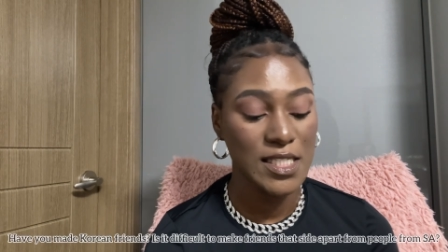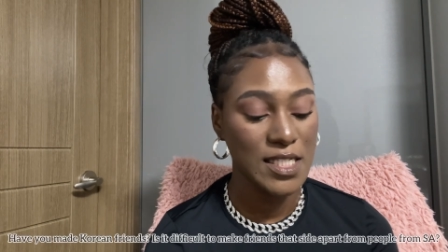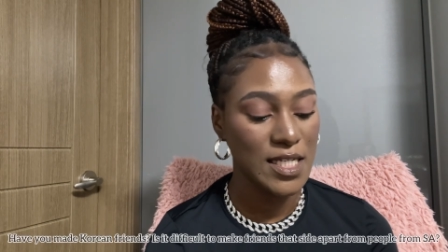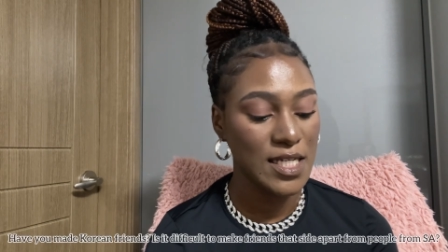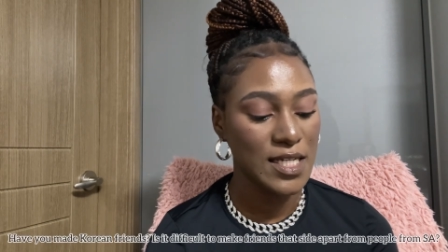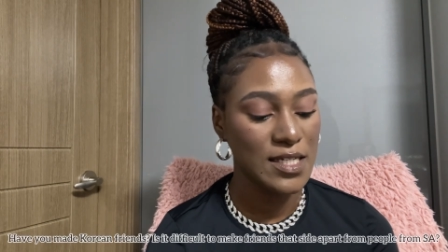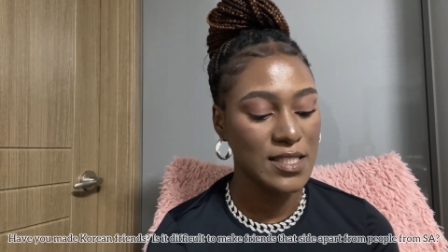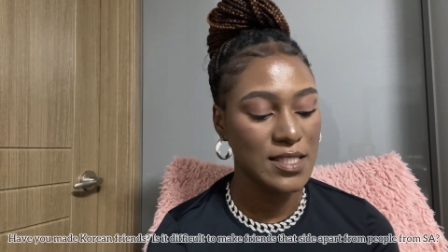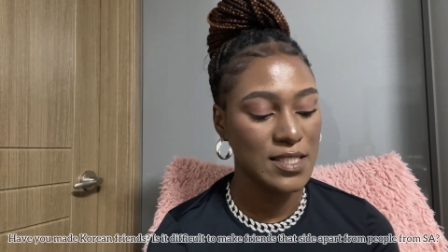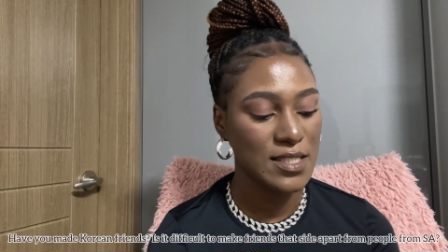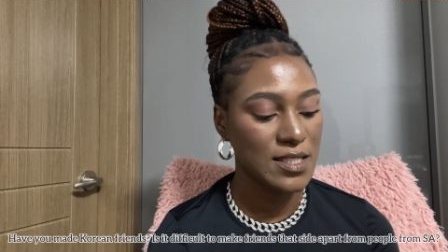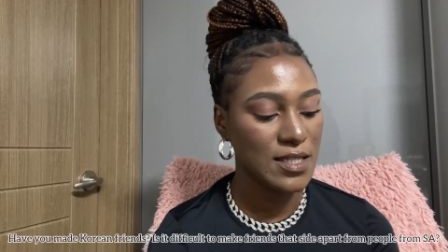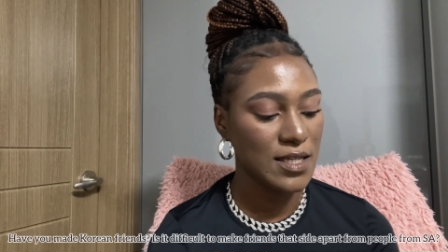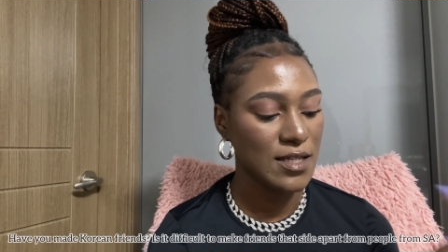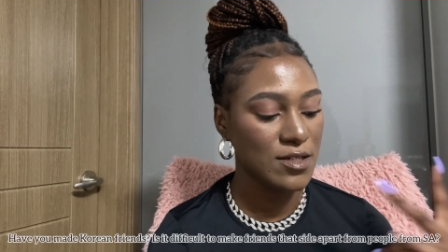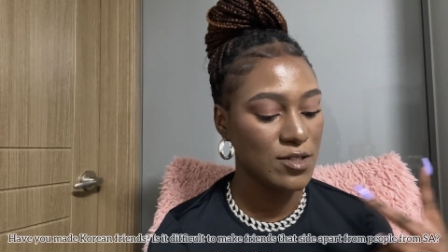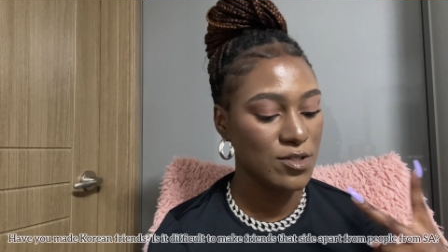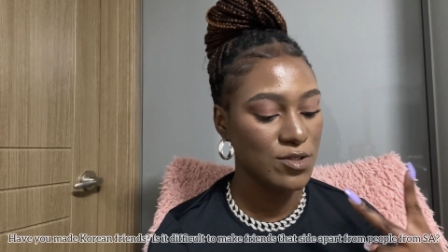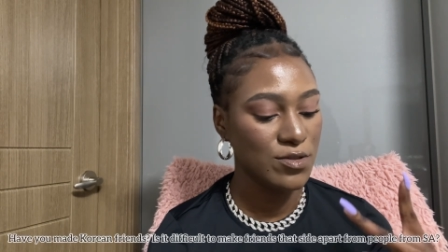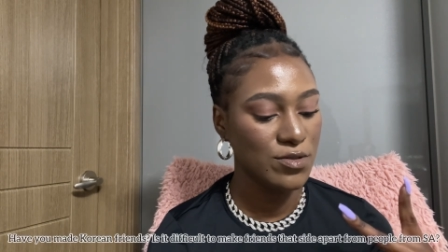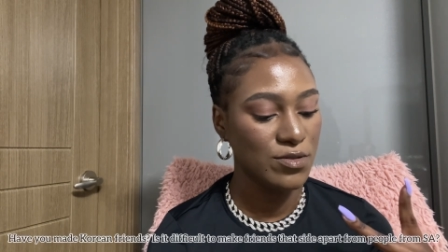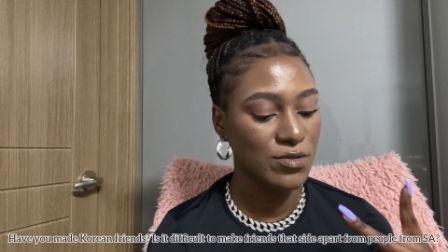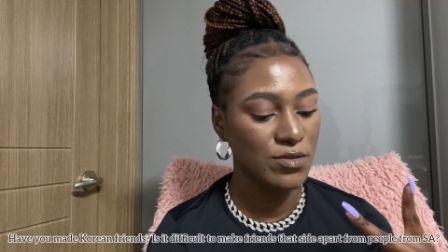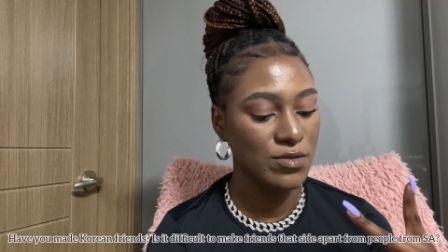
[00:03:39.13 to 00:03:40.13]
It's a
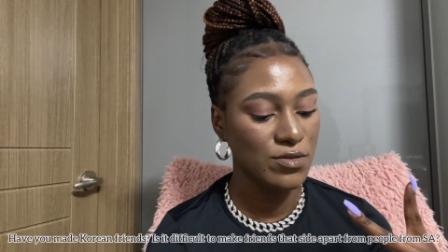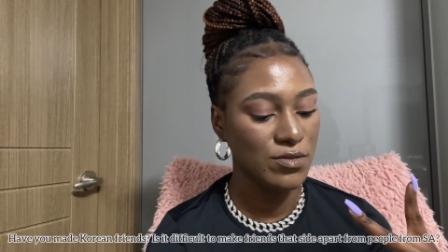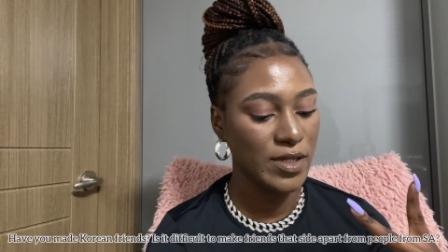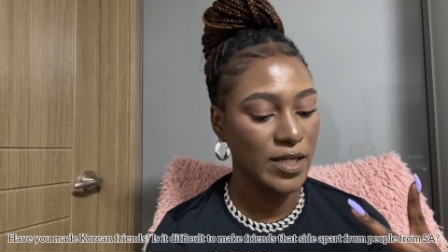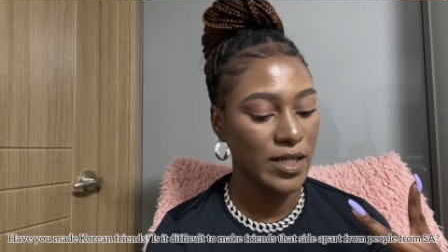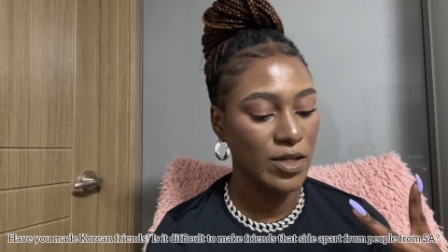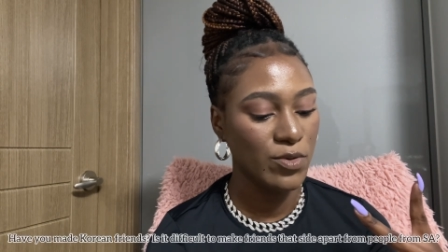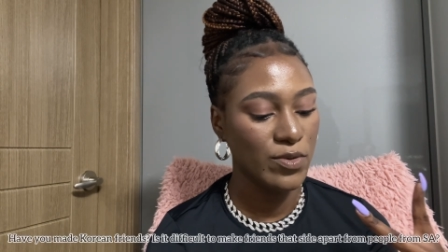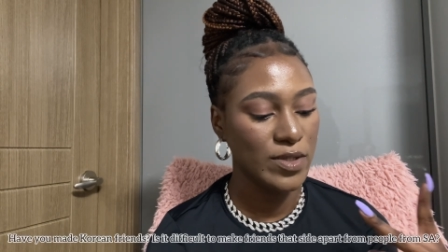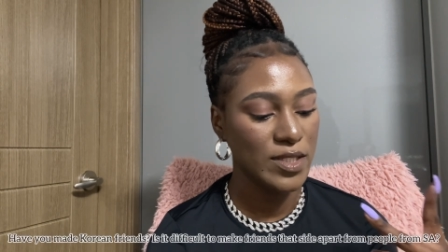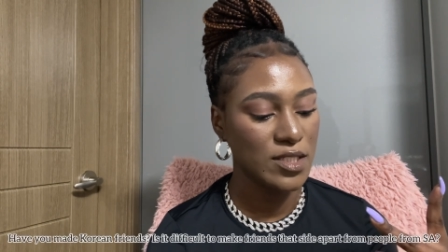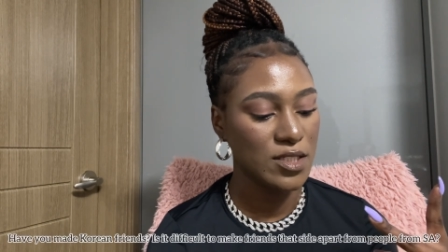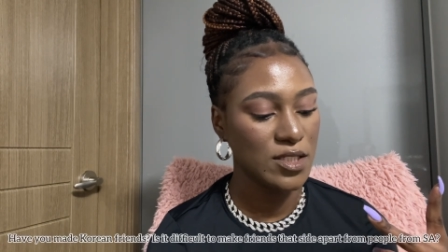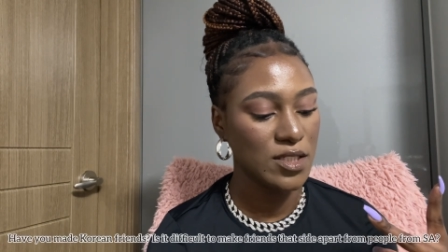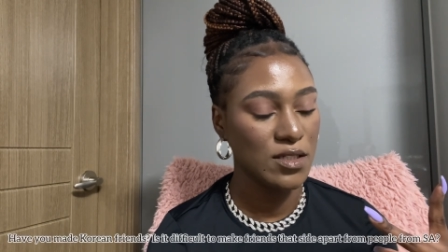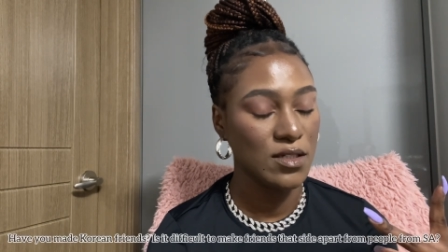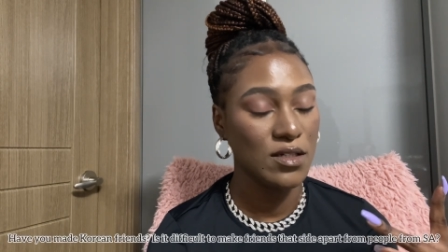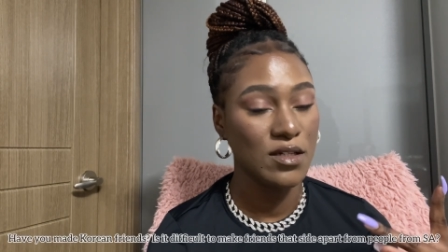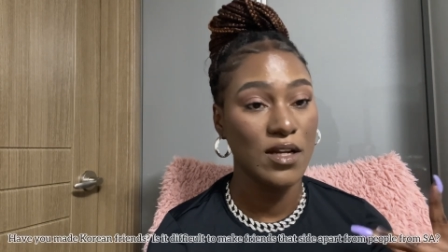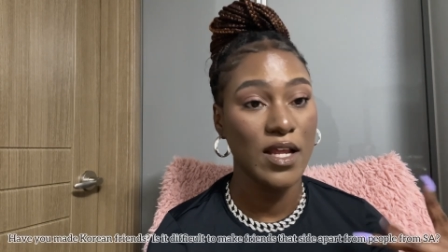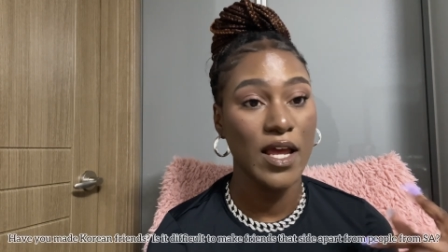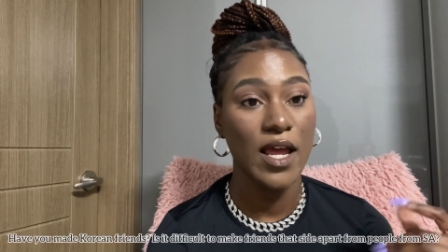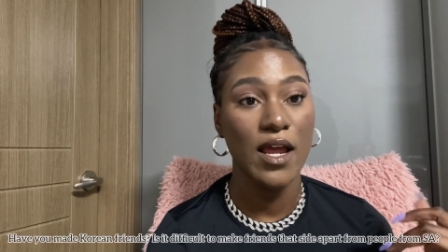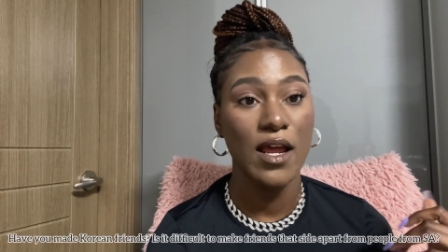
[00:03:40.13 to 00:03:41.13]
2-way
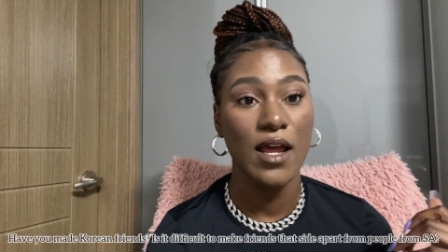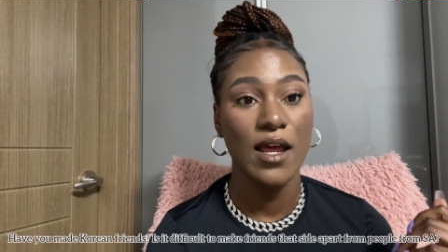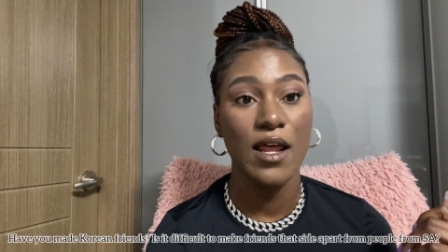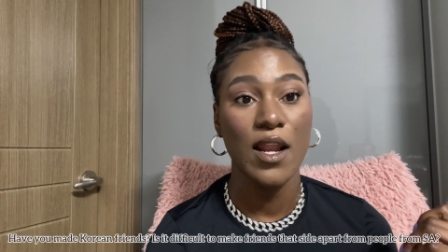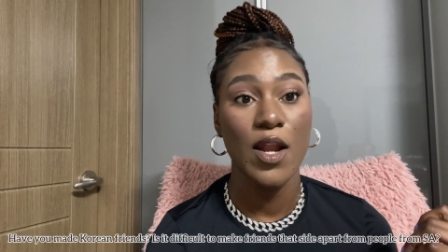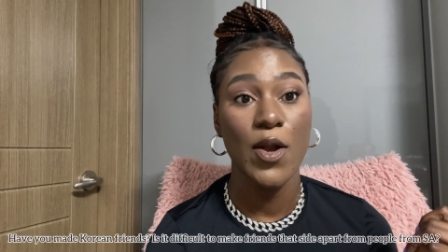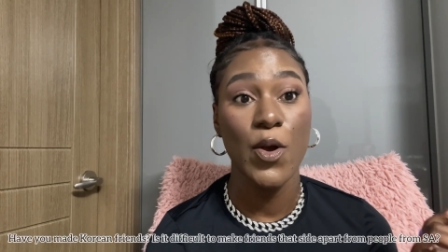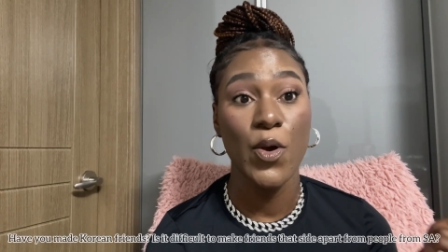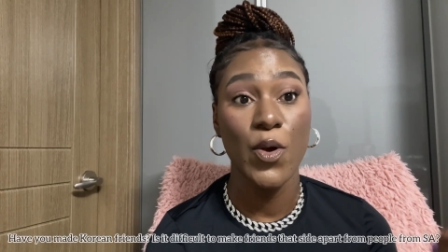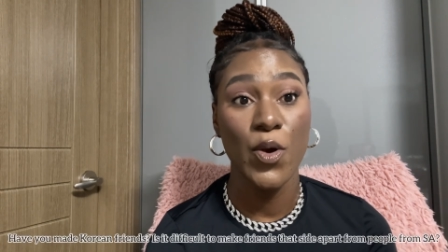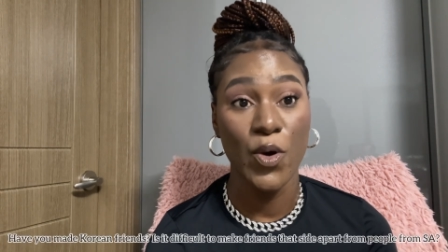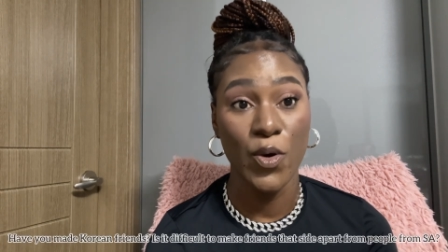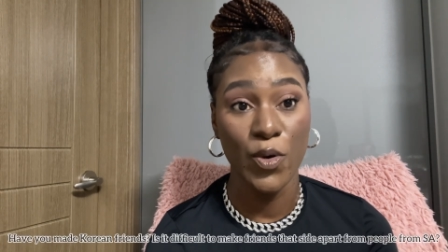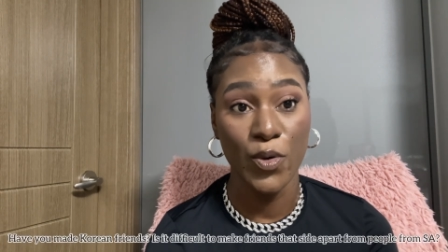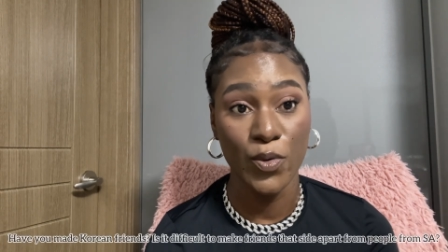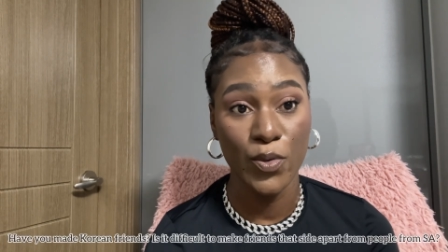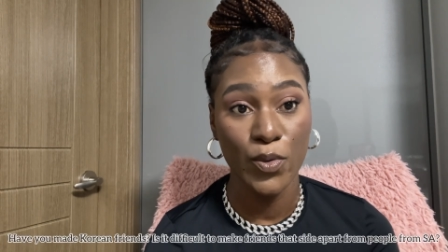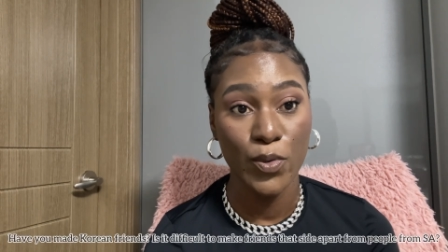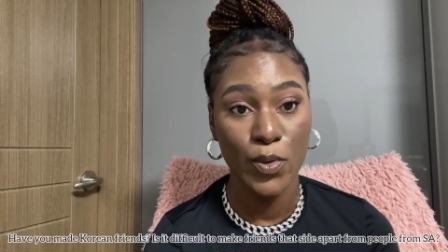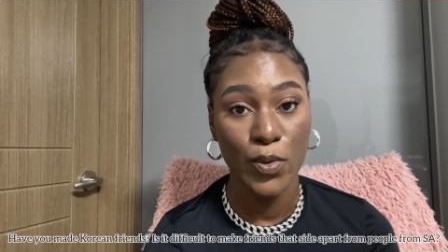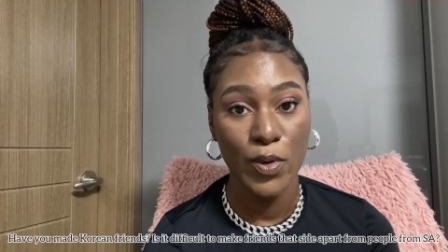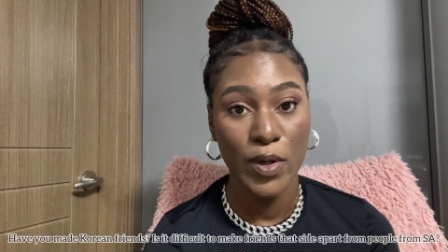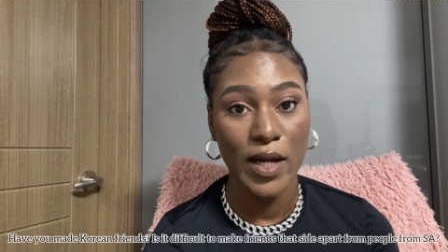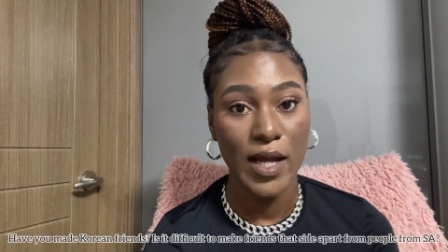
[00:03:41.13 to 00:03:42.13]
question. No,
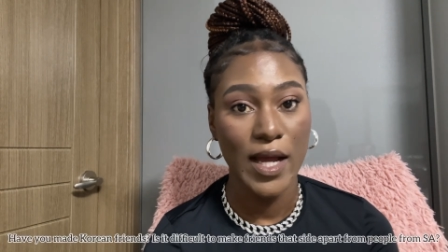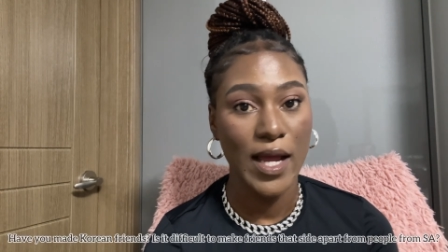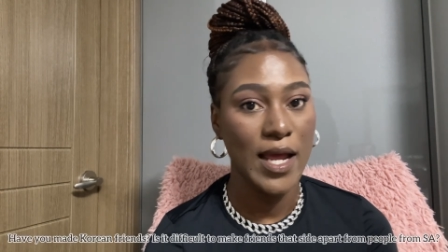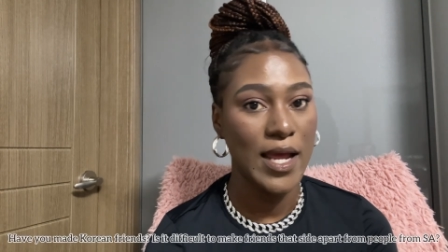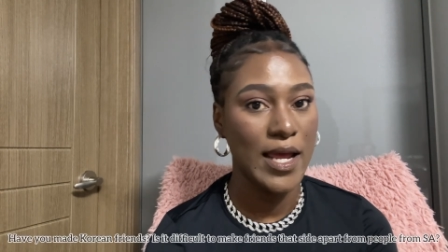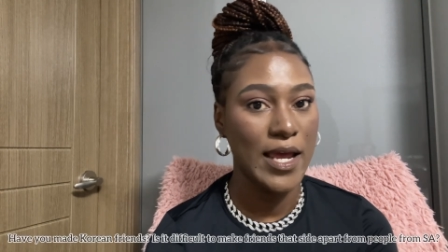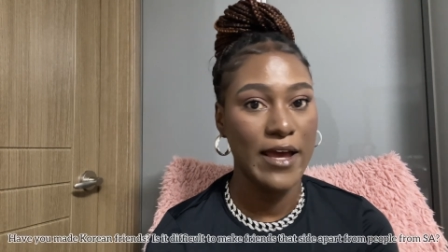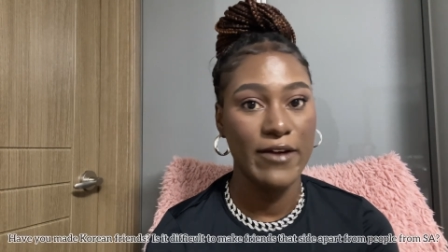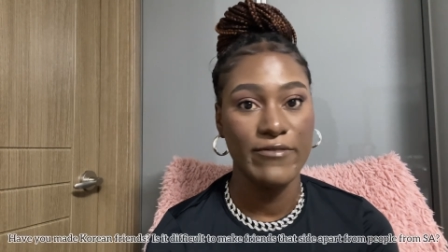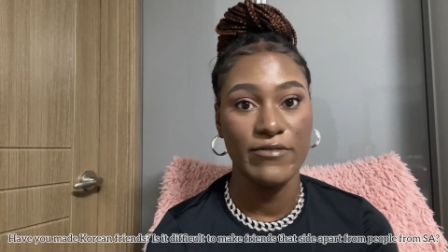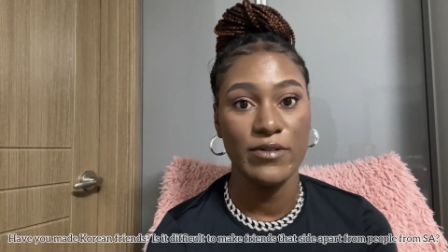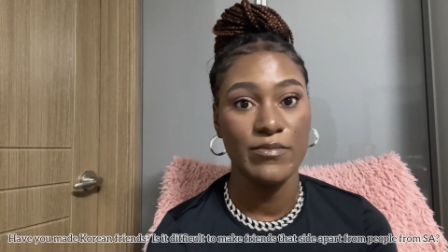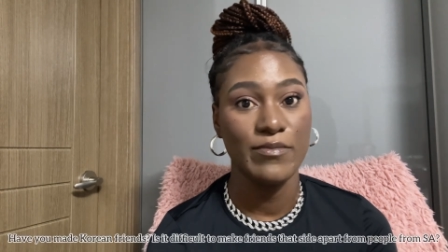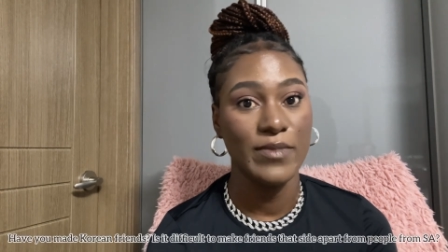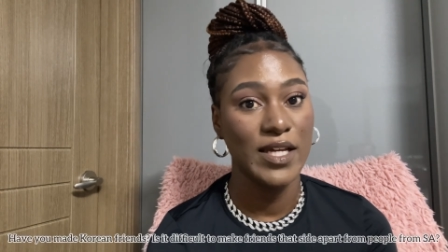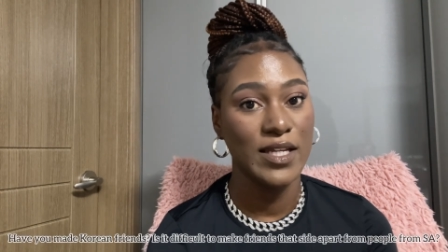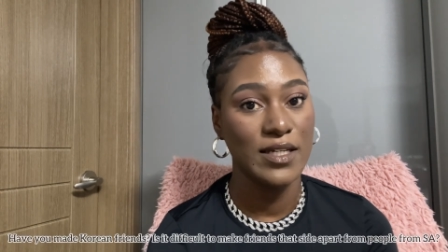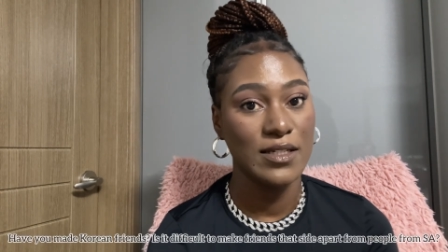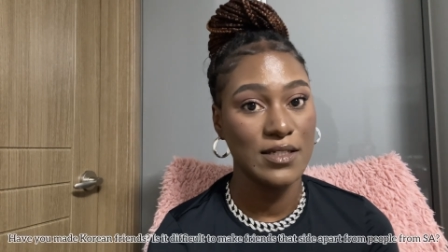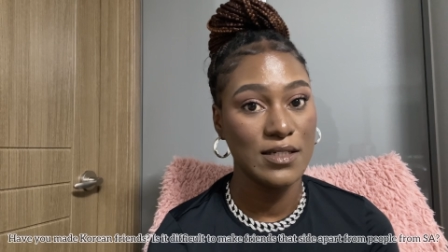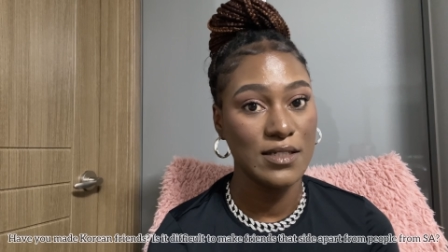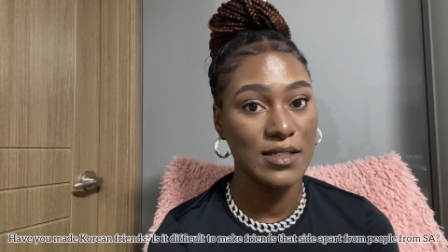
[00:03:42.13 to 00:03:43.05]
I haven't made